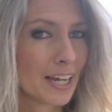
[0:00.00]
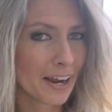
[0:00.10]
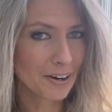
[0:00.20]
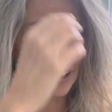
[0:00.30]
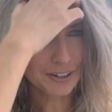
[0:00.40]

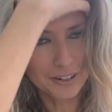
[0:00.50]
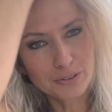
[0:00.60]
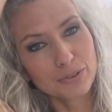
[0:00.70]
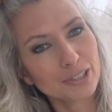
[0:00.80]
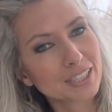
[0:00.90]
hair
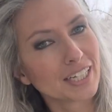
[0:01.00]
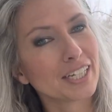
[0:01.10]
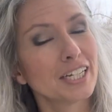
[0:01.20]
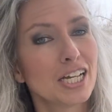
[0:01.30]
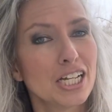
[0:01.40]
girl will
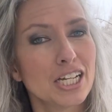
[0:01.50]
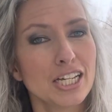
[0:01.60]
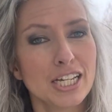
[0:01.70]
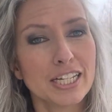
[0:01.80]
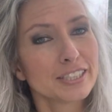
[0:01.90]
say,
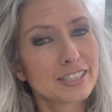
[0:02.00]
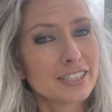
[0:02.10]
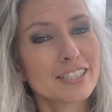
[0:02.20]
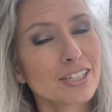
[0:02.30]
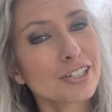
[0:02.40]

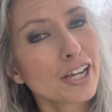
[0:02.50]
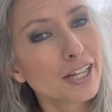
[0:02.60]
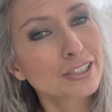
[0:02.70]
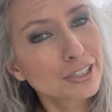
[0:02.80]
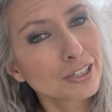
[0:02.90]
these are
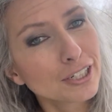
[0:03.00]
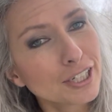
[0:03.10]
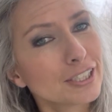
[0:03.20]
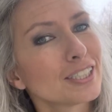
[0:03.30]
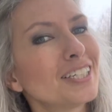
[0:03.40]
not
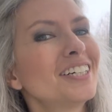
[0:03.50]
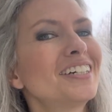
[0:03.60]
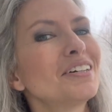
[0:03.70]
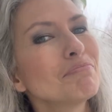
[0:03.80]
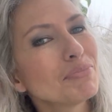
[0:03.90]
curls.
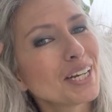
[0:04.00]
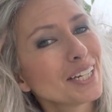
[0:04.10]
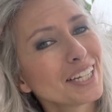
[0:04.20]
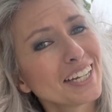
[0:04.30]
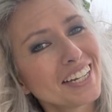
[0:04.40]
But
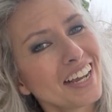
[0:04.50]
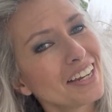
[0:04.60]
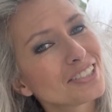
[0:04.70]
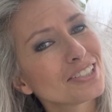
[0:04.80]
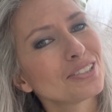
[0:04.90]

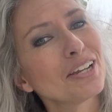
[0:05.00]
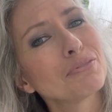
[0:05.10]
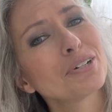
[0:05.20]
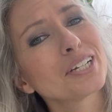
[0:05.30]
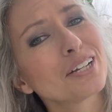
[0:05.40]
I
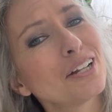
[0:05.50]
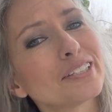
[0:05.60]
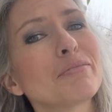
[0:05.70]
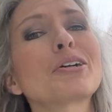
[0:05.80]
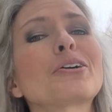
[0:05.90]
want to call
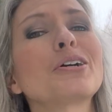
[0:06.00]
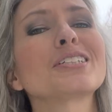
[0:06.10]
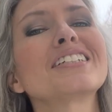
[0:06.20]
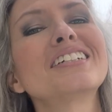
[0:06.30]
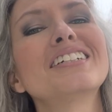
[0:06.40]
them
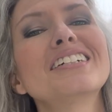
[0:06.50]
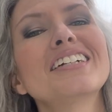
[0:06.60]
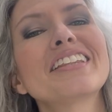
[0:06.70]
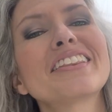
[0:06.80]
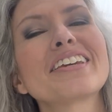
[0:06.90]
curls.
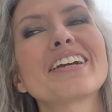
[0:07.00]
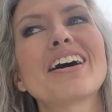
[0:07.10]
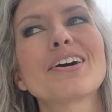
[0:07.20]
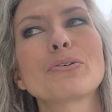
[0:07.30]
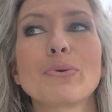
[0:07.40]
They
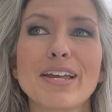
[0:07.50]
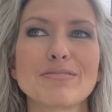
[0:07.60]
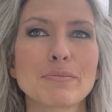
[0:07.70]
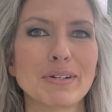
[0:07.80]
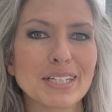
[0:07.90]
are
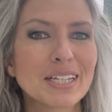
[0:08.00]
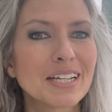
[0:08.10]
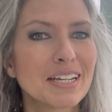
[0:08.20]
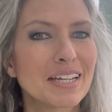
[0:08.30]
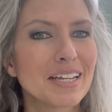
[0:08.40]
waves, but
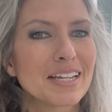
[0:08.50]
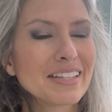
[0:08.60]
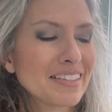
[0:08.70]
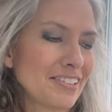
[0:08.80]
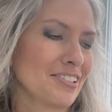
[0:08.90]

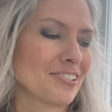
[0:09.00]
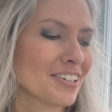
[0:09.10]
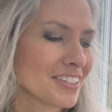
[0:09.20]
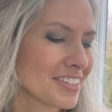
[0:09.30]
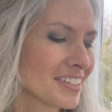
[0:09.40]
they're
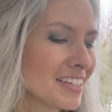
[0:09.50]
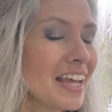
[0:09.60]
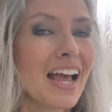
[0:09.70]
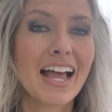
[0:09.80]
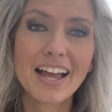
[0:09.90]
curls.
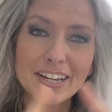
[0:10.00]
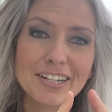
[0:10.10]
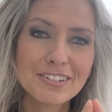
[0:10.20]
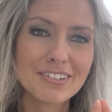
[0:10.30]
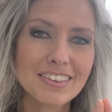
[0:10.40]

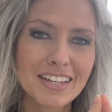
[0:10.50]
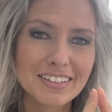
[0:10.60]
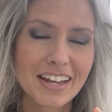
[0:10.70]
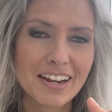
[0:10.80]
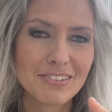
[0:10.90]
Another thing
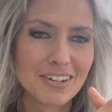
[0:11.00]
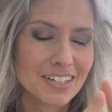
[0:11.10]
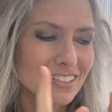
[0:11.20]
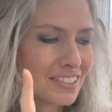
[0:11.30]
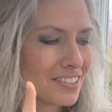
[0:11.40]
that I
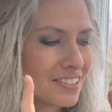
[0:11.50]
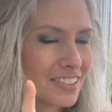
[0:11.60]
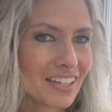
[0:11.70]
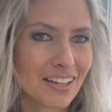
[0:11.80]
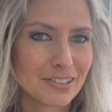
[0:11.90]
wanted to
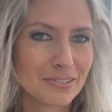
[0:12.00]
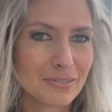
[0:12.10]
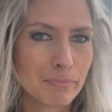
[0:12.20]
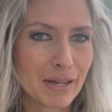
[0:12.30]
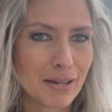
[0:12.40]
tell you
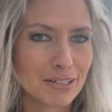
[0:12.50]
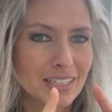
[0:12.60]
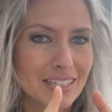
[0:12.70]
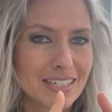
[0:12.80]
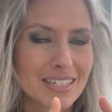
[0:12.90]
about
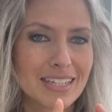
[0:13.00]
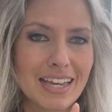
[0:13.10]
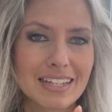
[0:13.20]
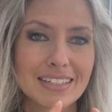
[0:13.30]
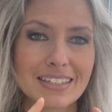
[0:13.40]
is
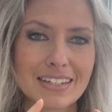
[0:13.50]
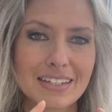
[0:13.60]
that